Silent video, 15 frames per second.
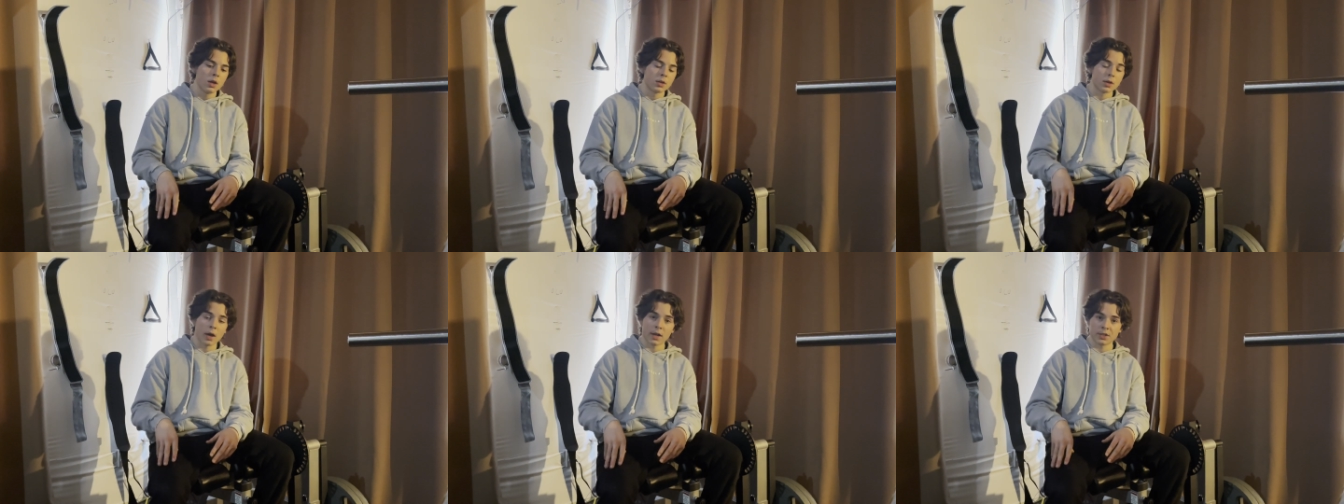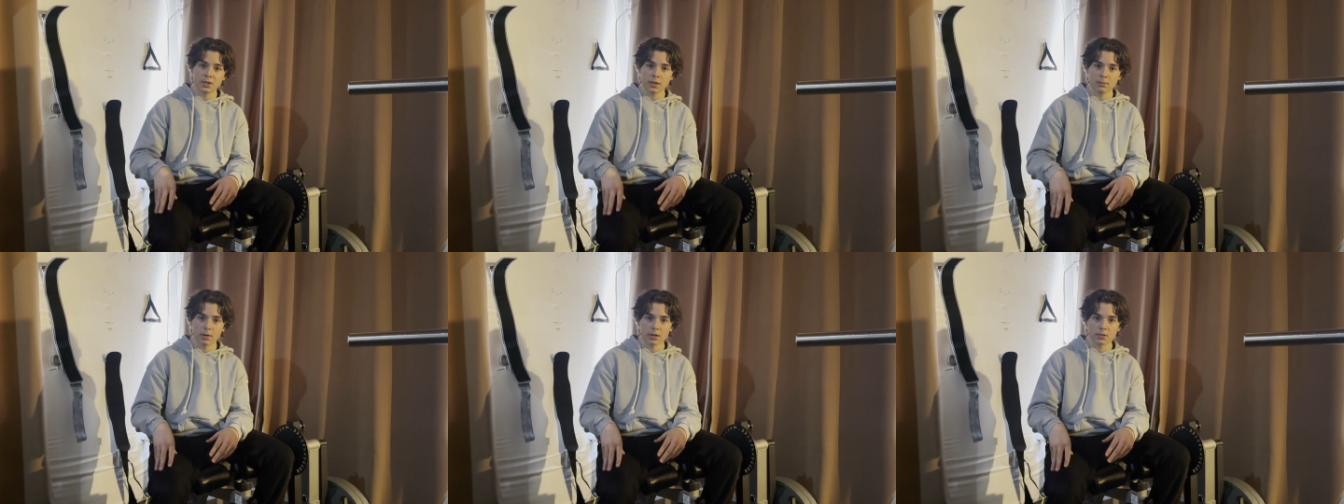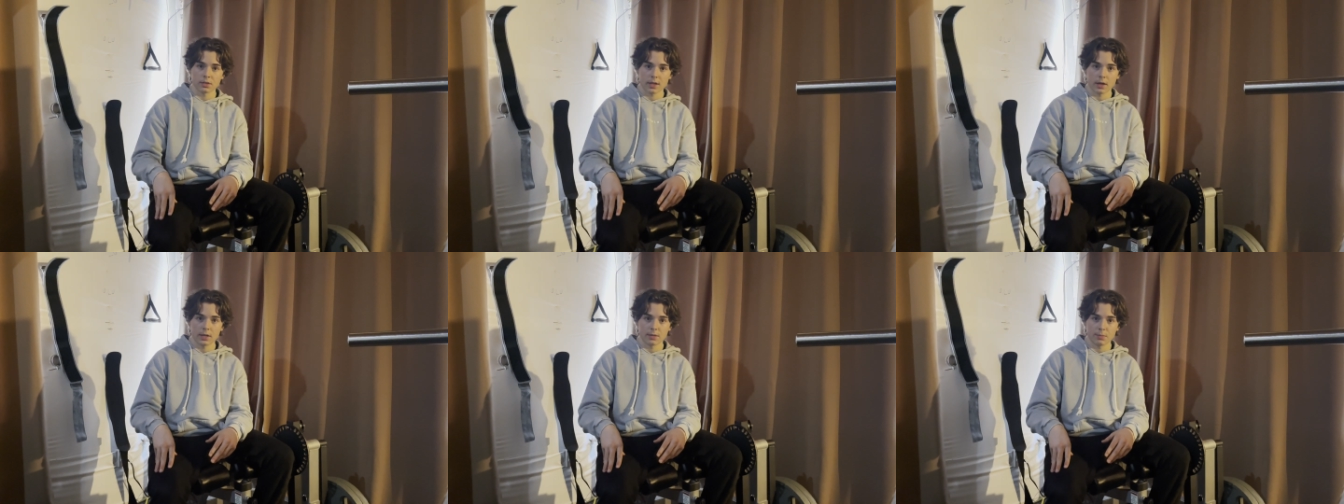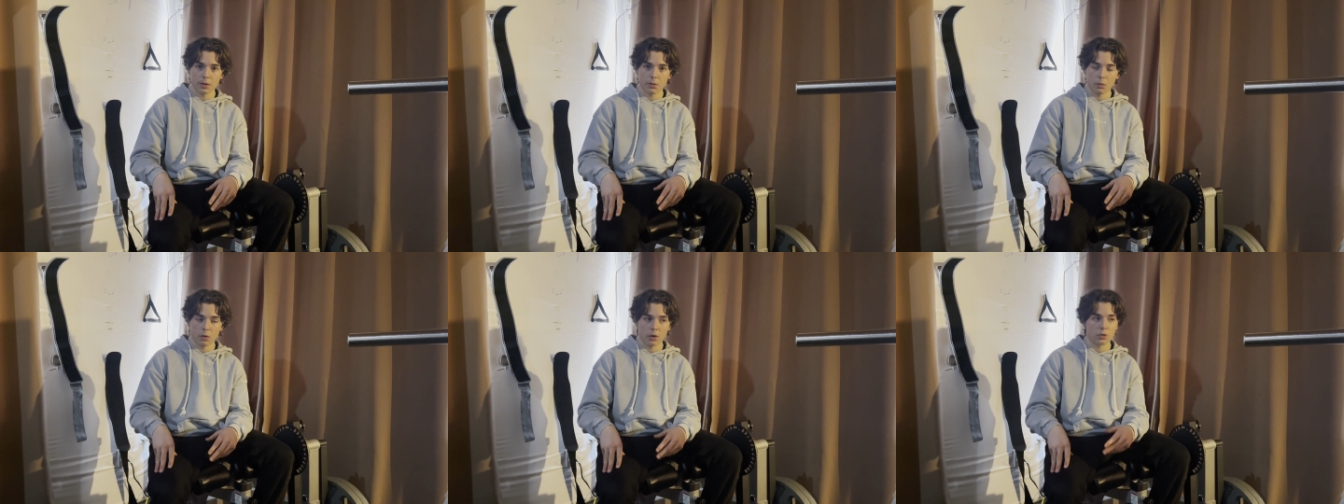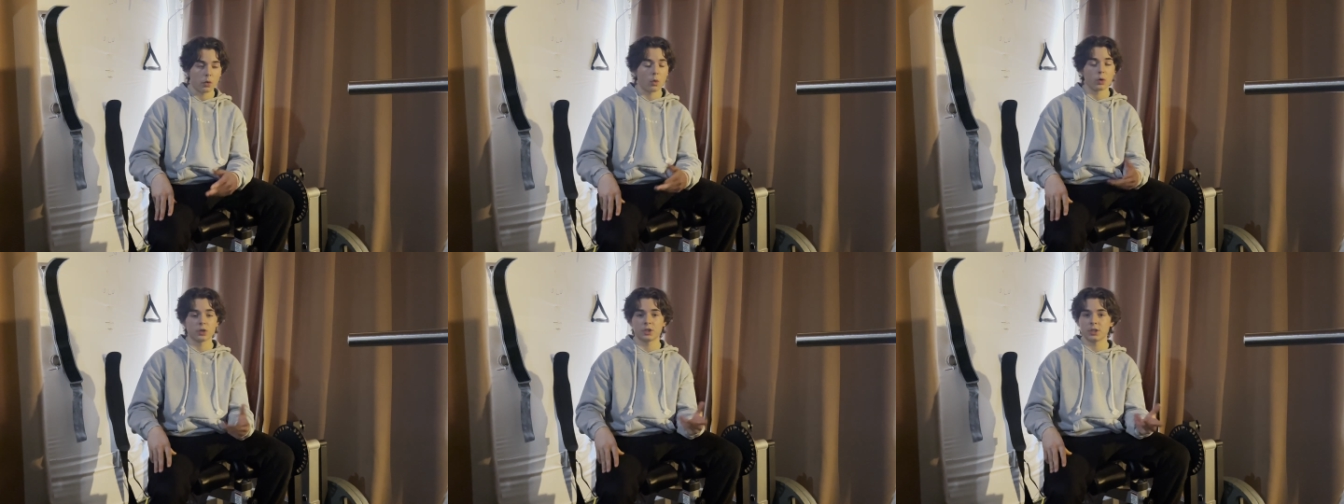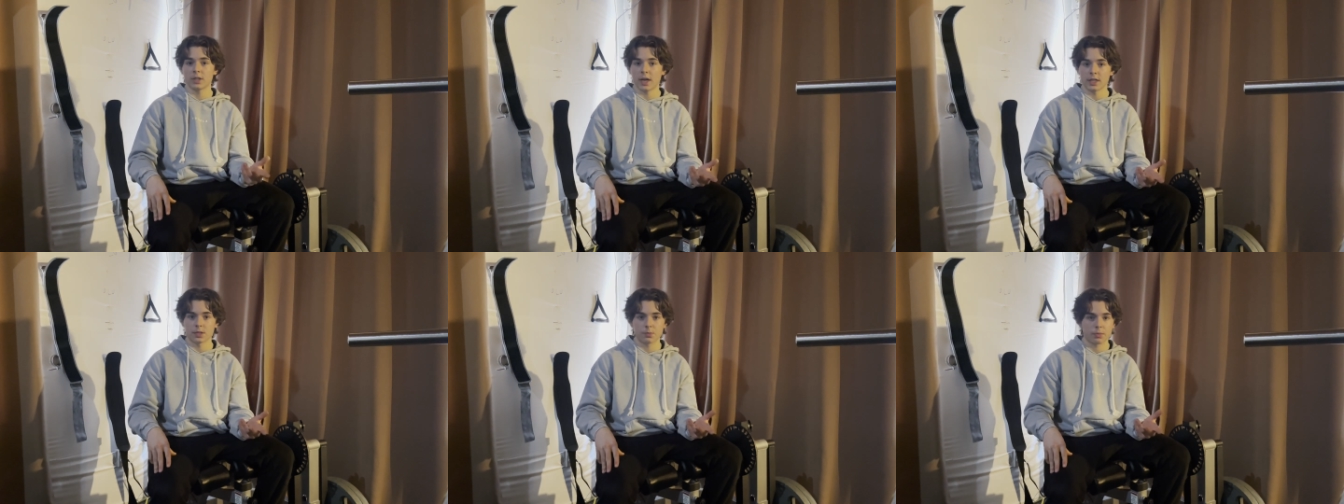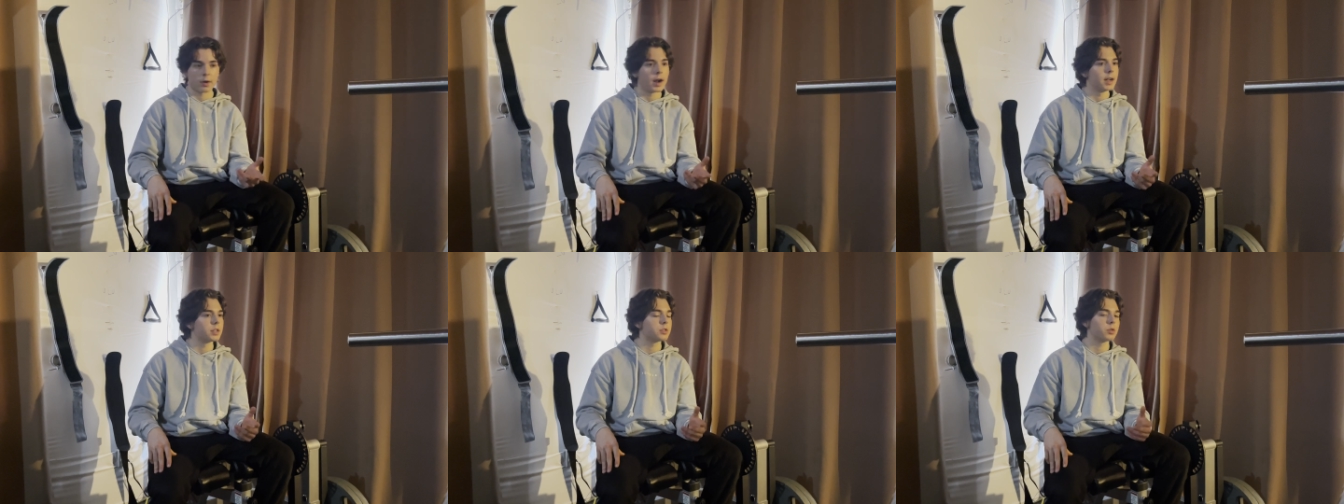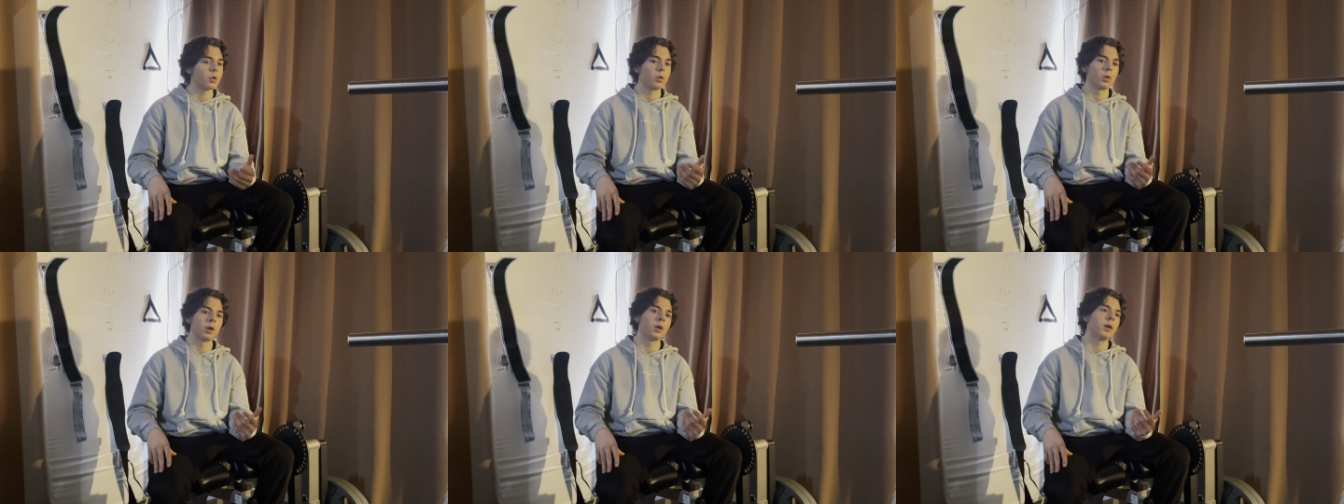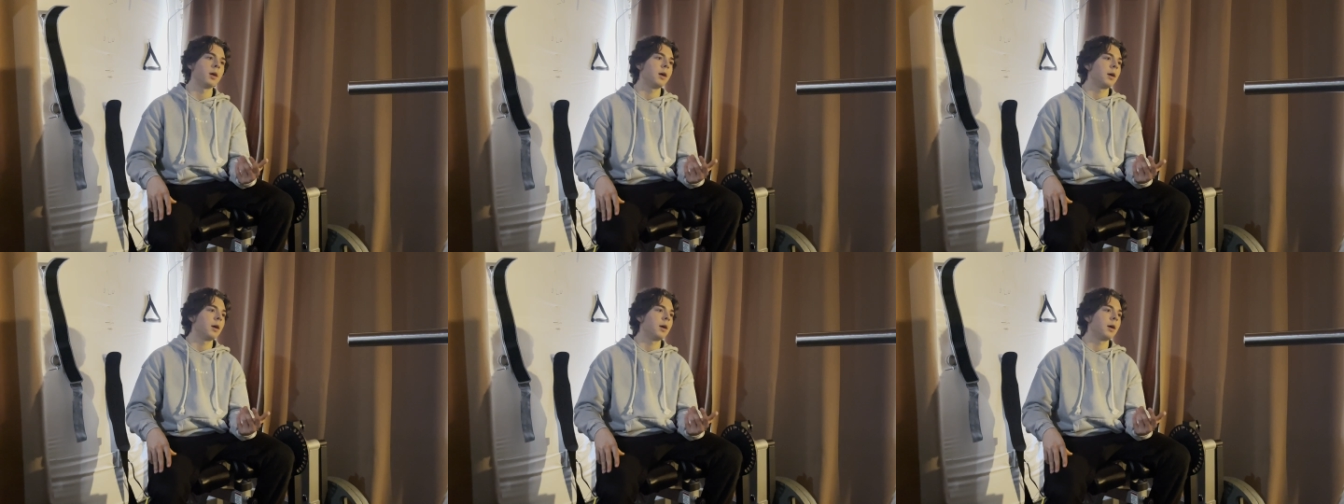touching the muscle that is being worked, or chest press, or